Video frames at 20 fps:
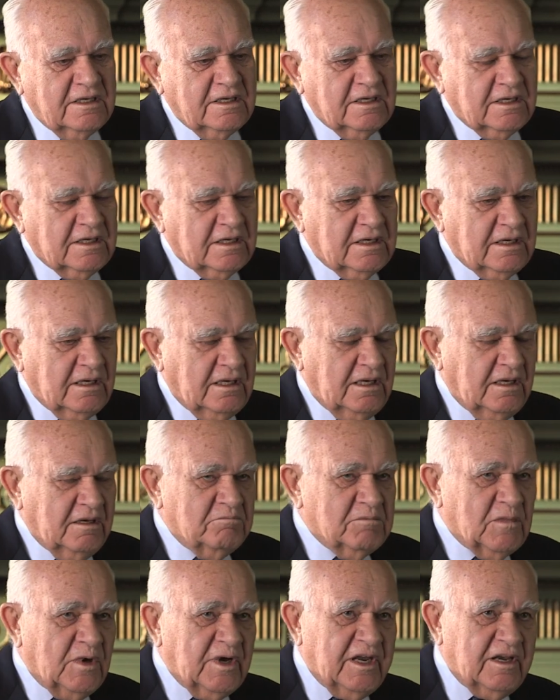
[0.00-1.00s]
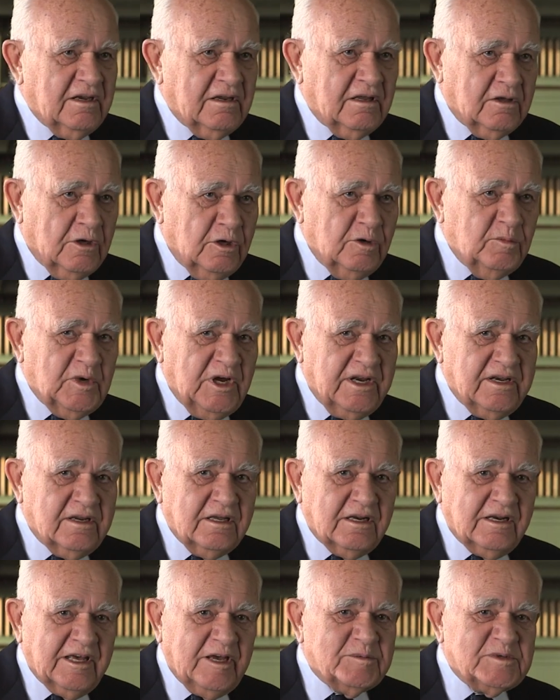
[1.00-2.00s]
A coal mine
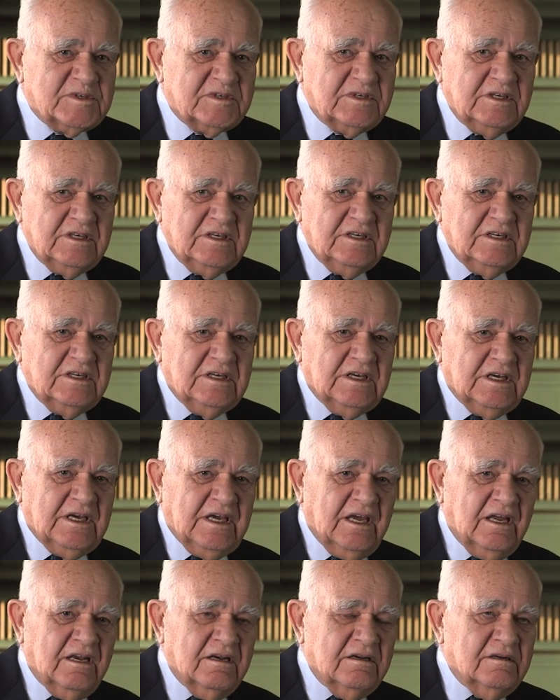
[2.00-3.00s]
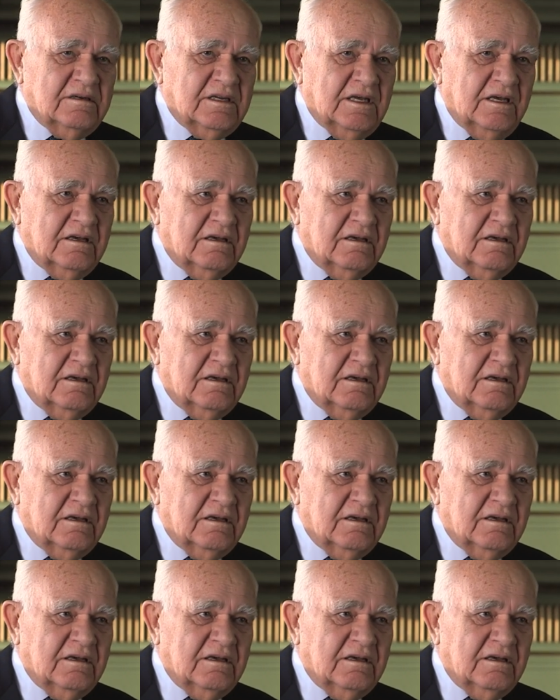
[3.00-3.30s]
collapsed and